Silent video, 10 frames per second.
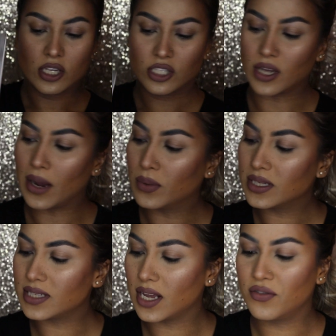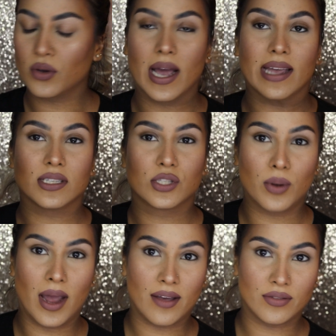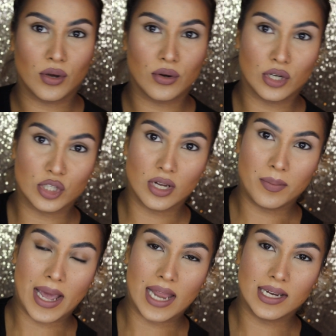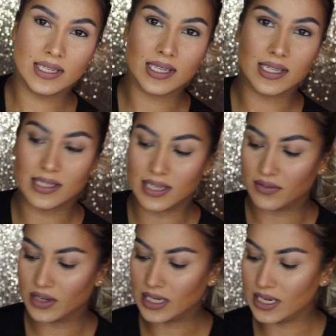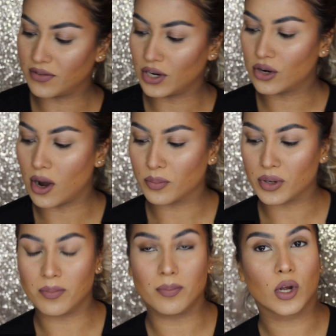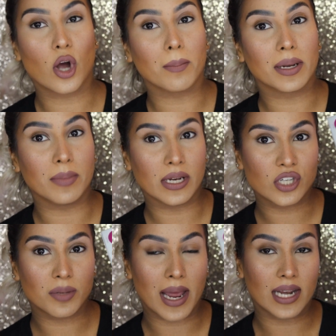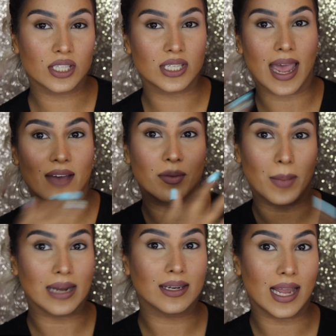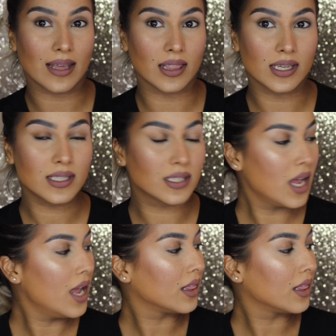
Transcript: So I would say if you guys do have the original palette, it's definitely a very complementary palette to have a palette like this.